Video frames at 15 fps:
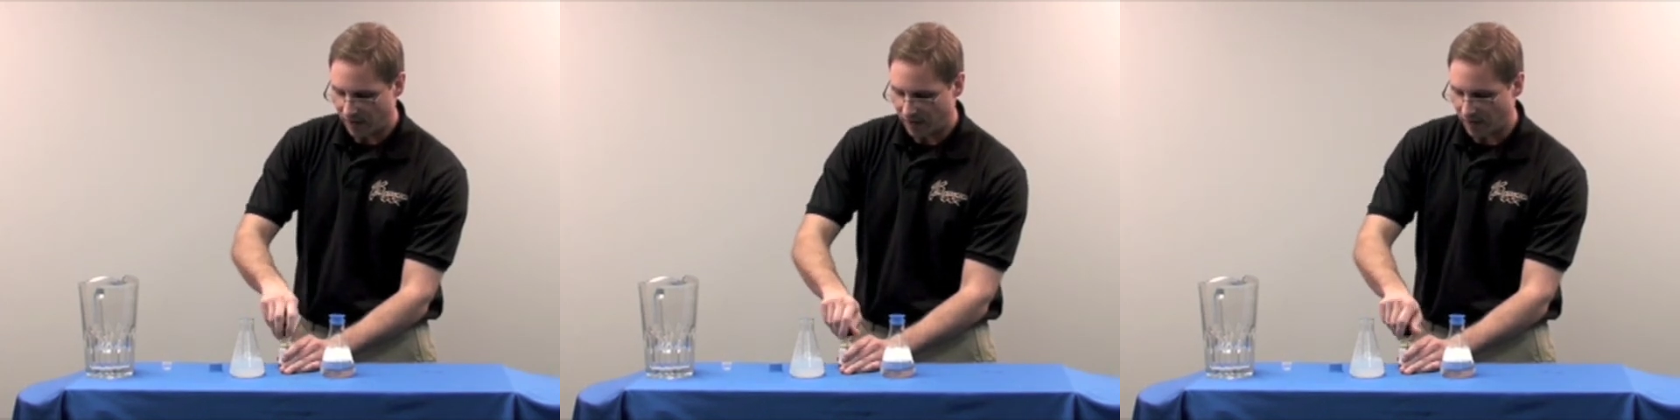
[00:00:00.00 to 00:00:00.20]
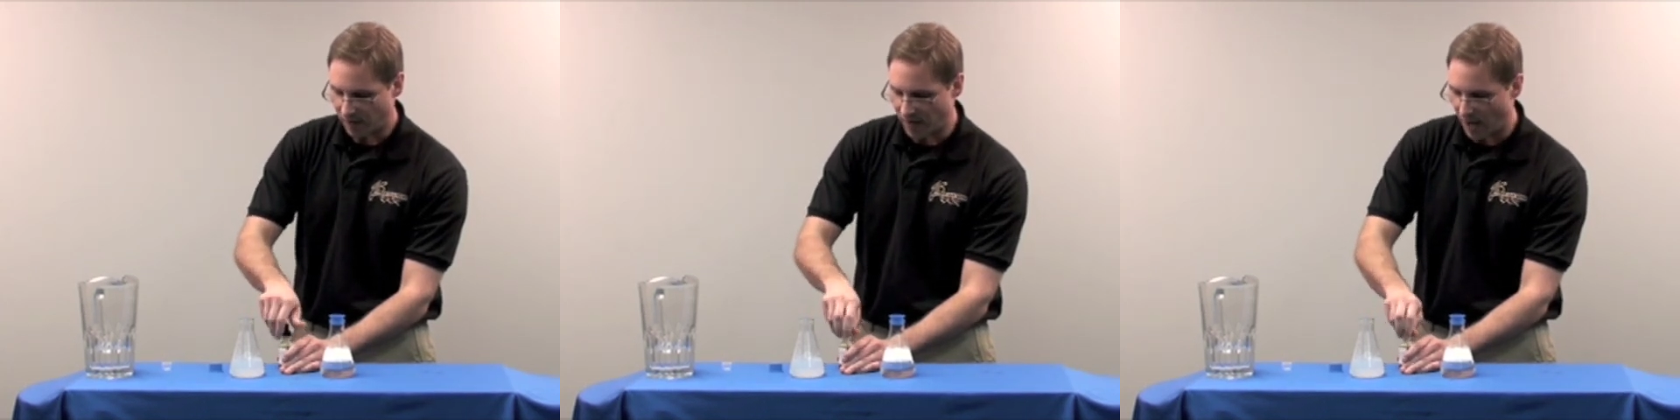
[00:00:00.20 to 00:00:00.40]

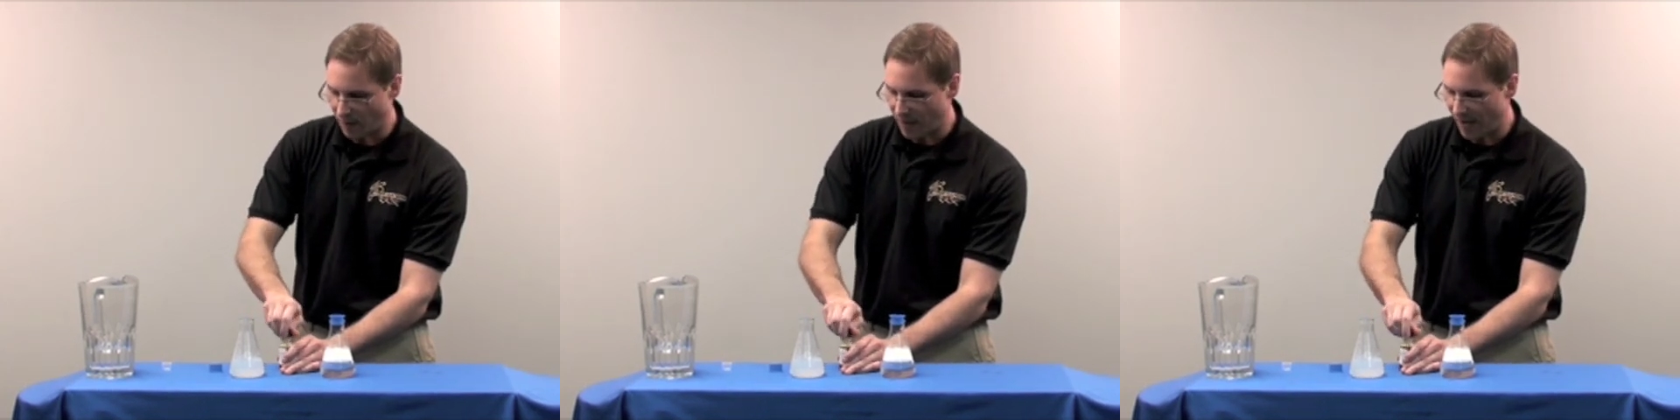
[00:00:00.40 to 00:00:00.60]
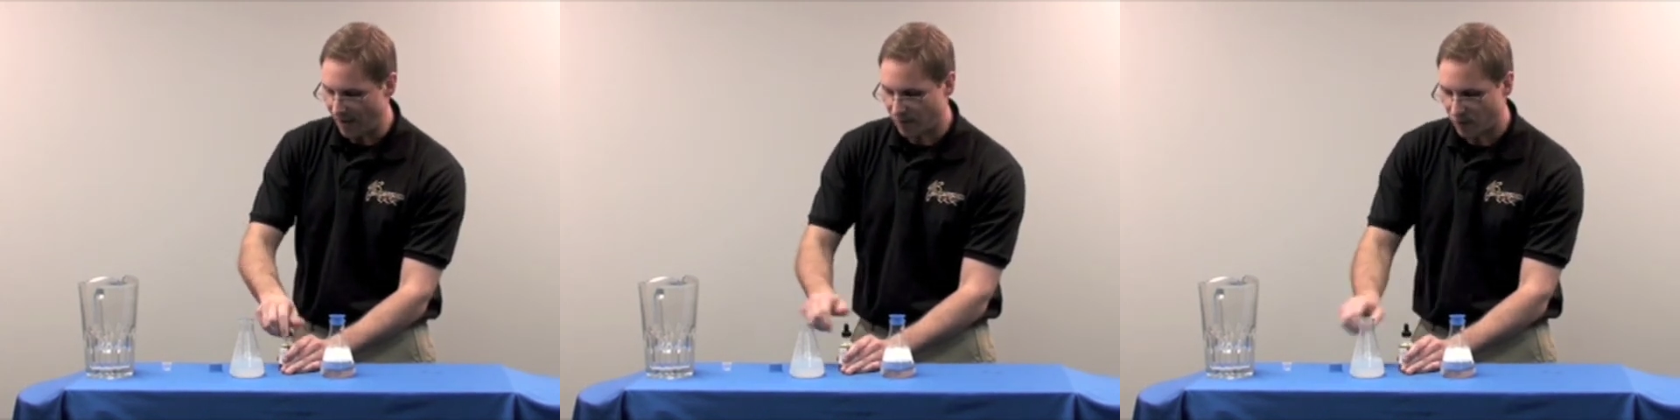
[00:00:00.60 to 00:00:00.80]
So
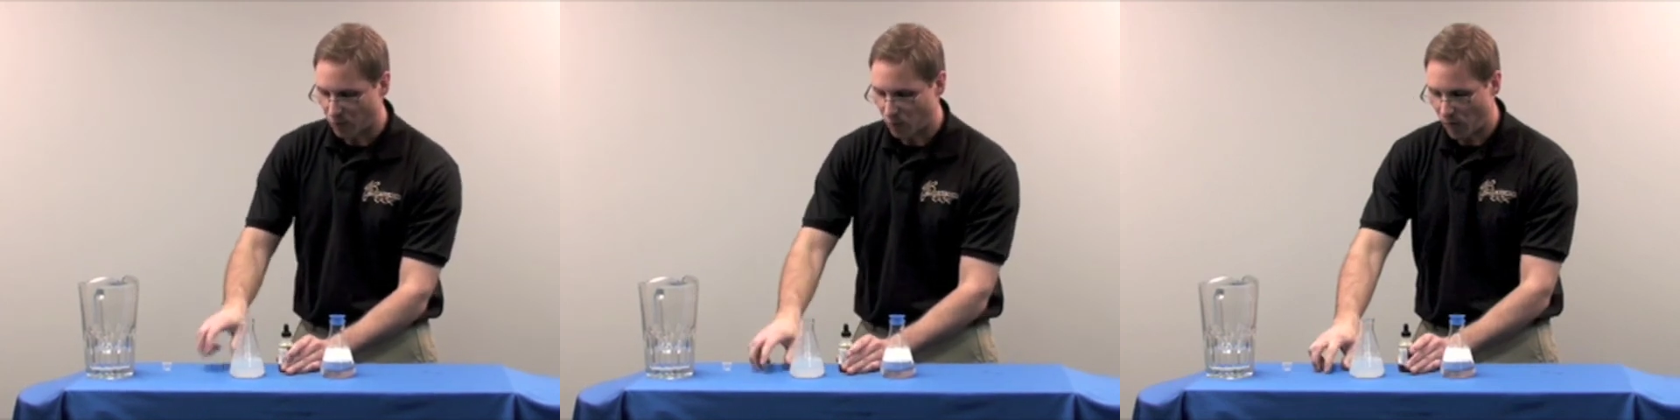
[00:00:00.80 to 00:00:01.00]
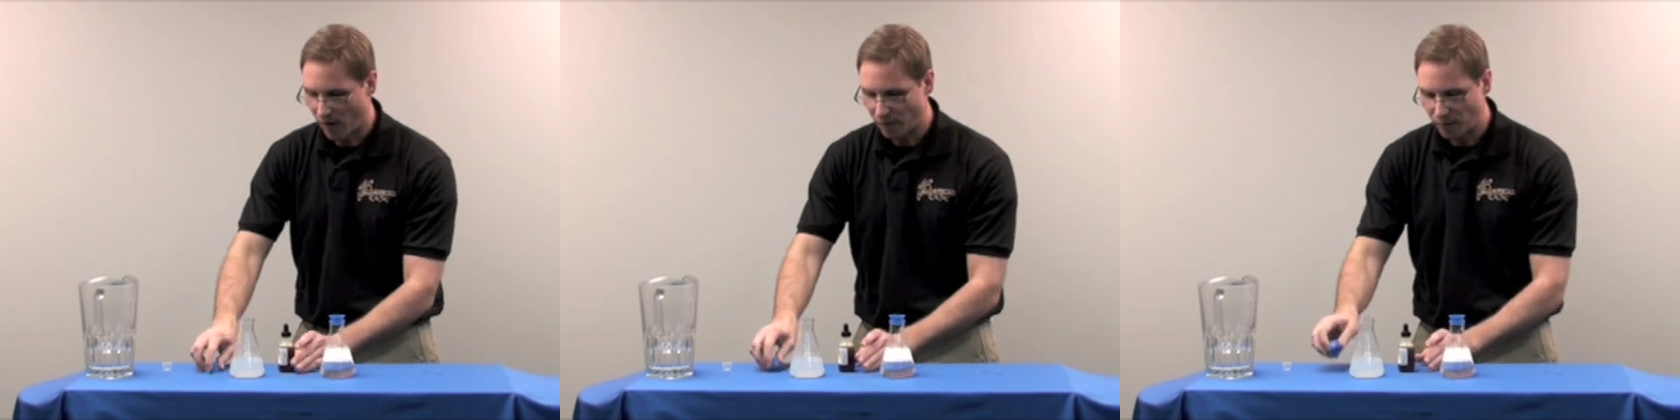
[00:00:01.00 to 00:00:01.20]
now we have
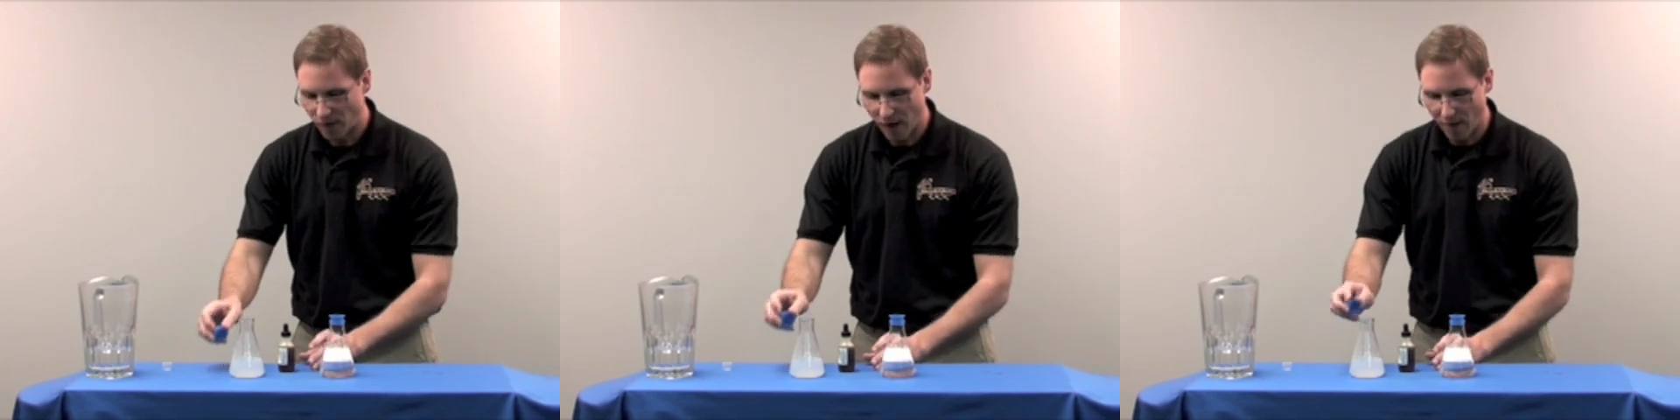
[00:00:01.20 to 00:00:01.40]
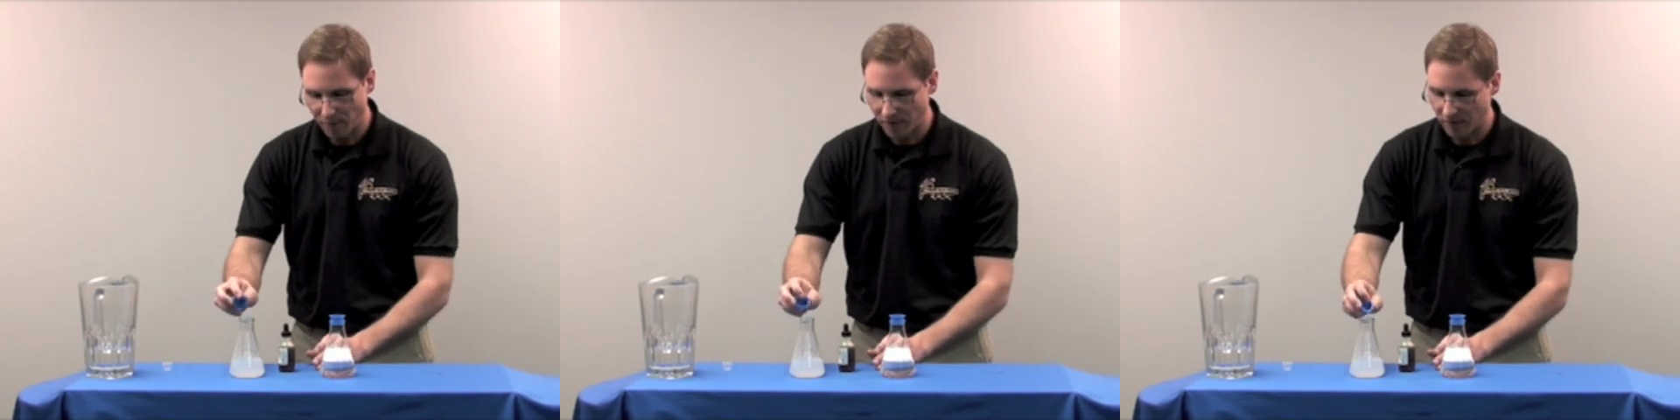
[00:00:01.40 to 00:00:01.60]
12
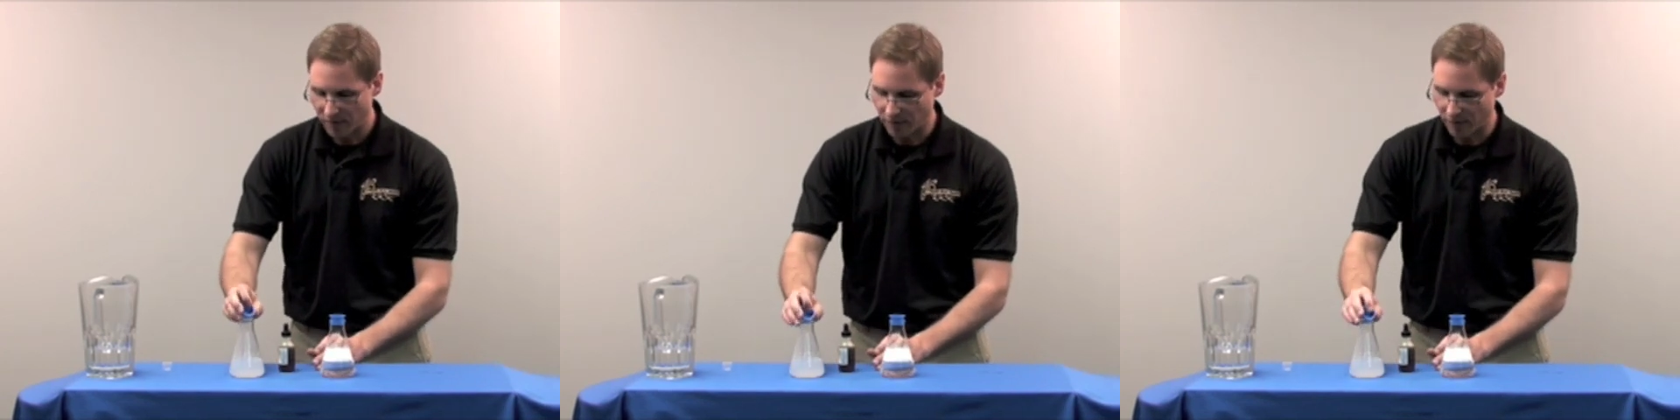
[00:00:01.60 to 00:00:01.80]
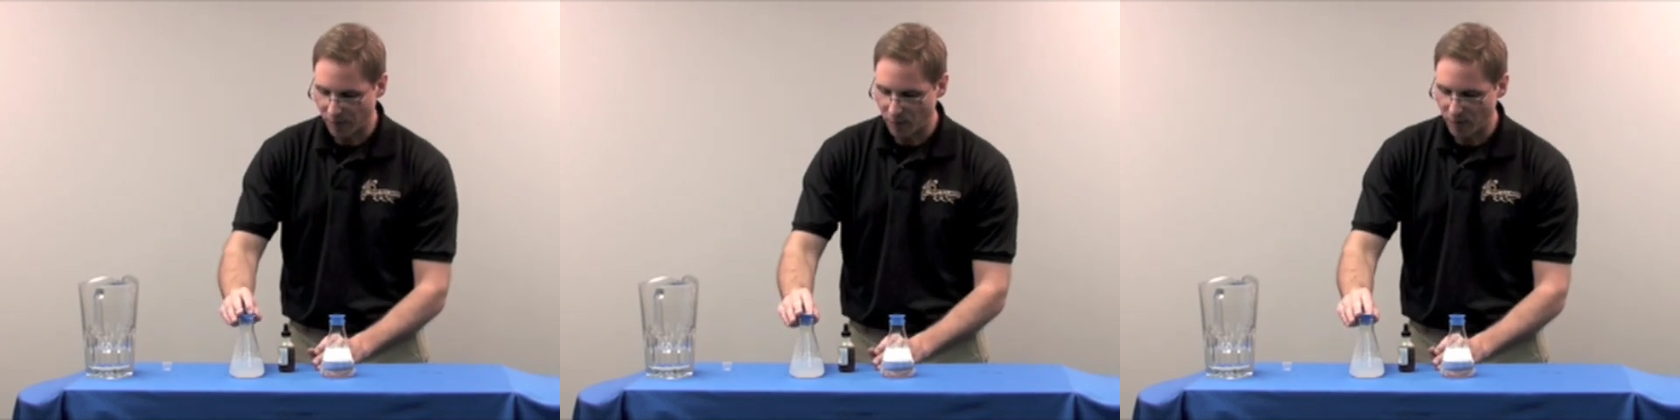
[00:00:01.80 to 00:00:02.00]

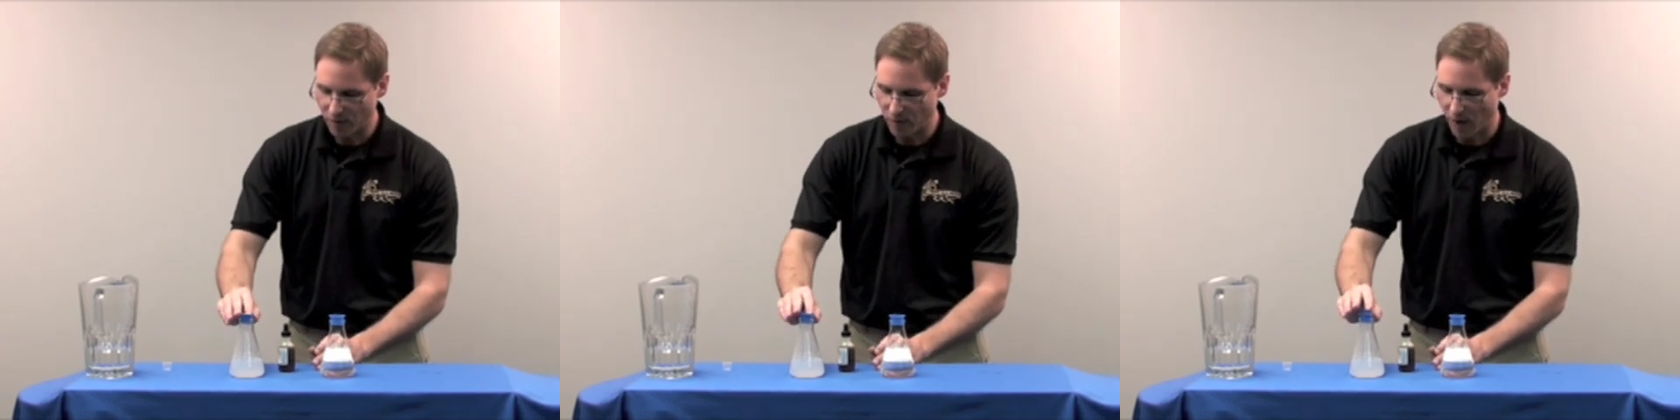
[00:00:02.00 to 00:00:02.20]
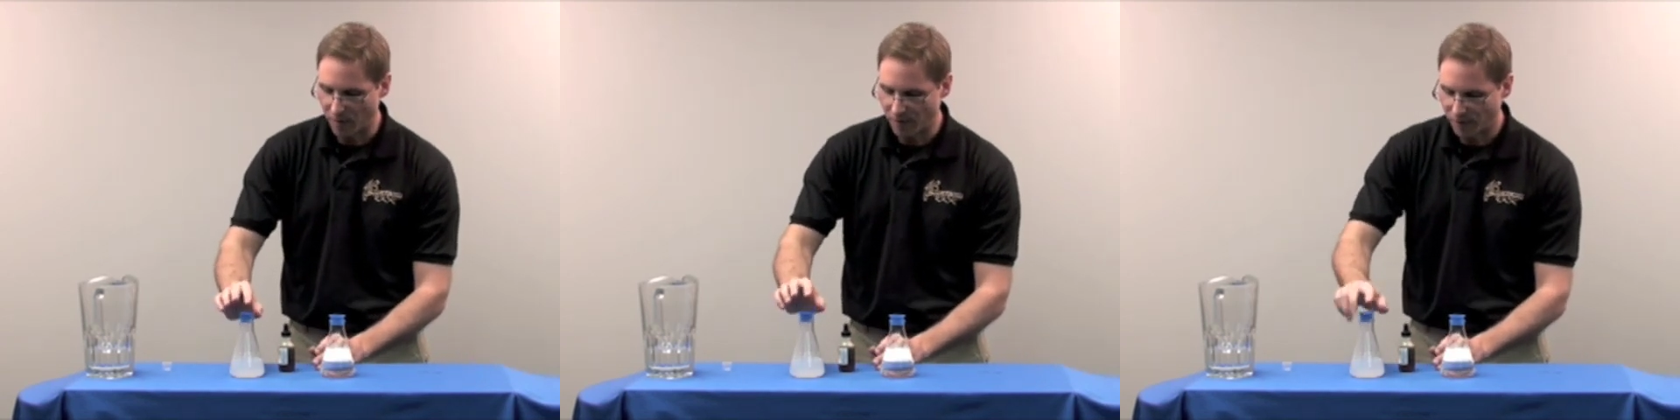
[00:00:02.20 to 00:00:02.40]
drops to 3
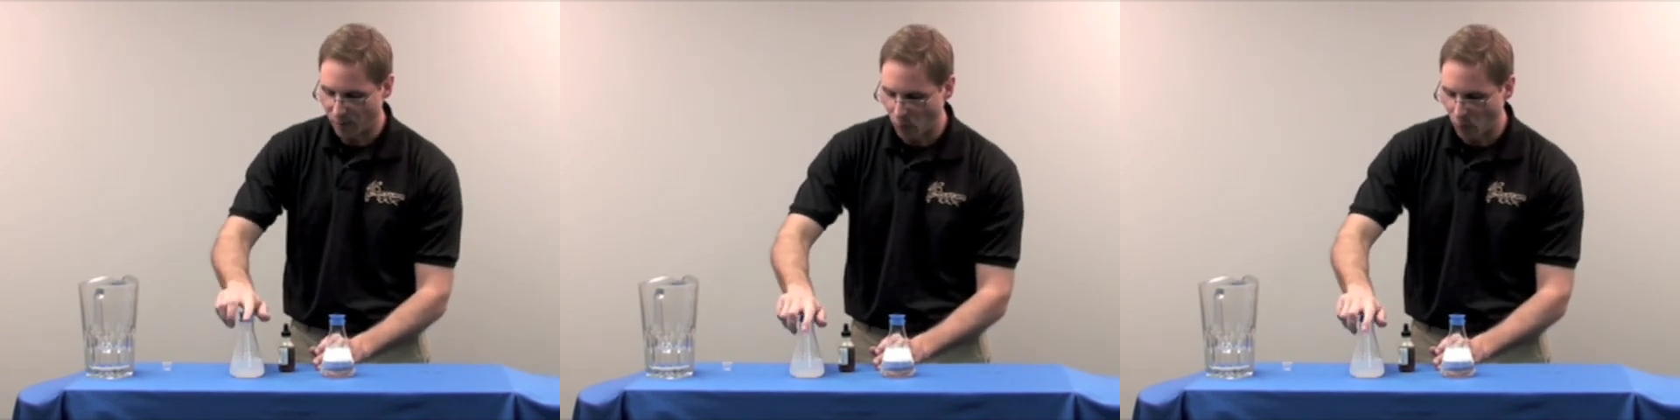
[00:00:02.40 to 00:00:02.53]
drops,